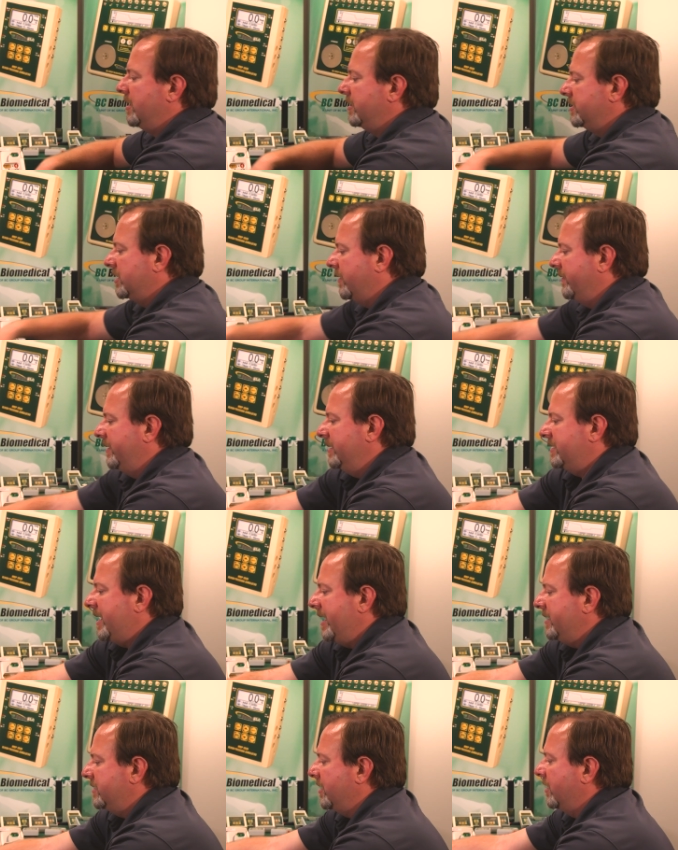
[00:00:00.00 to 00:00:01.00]
So in this
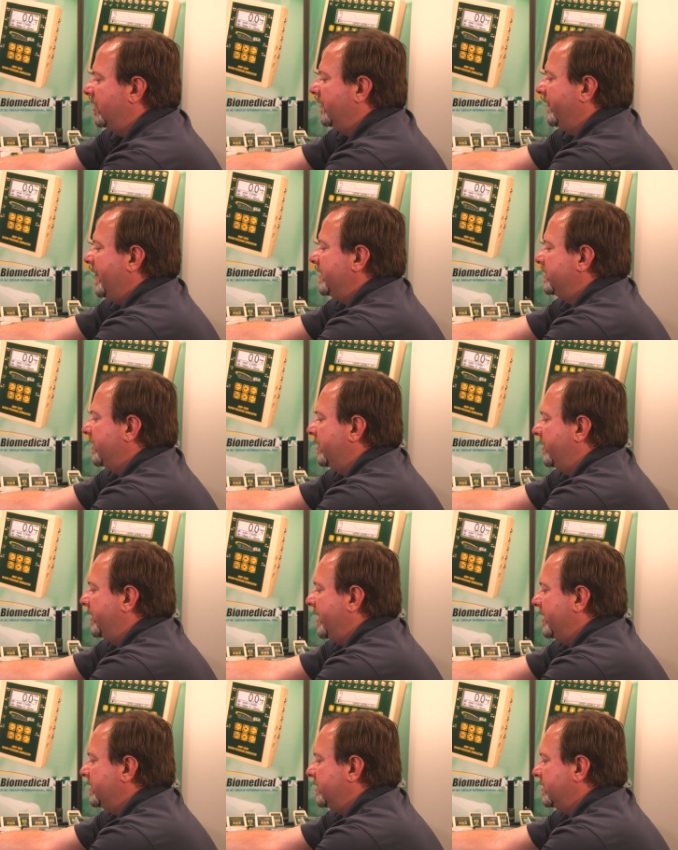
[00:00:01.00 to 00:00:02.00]
case, our device under
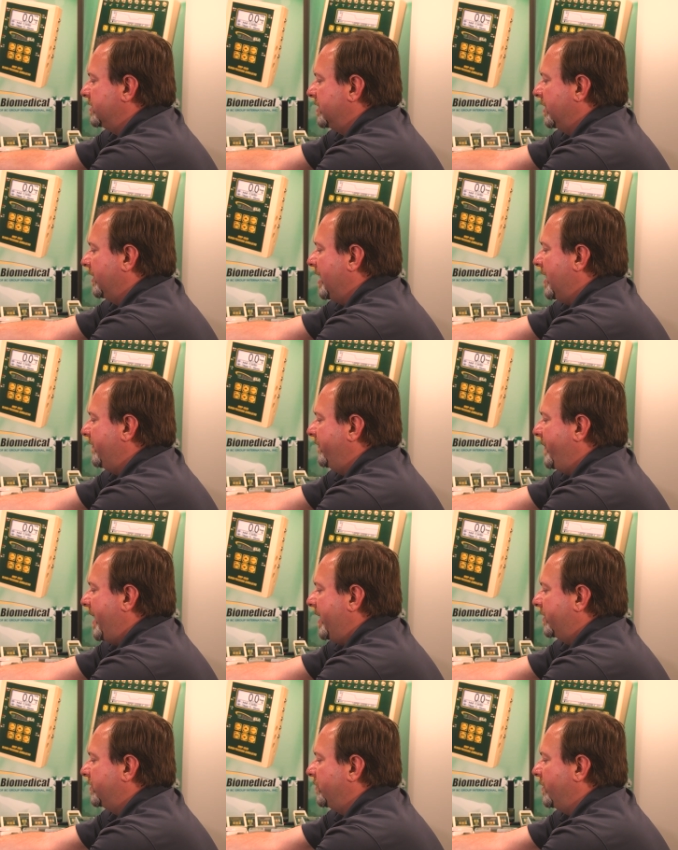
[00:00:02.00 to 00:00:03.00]
test is a
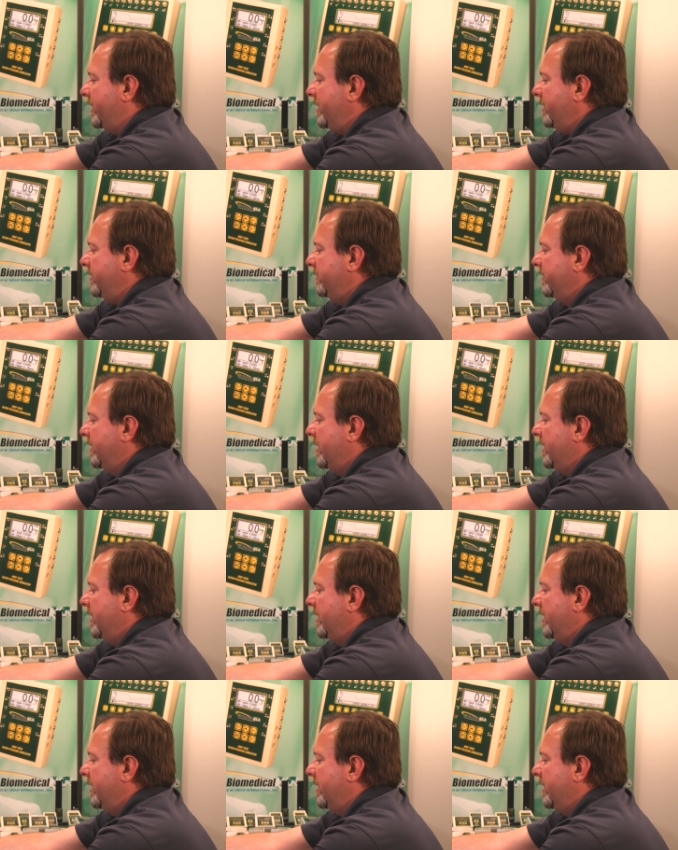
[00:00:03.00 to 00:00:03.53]
LifePak twenty.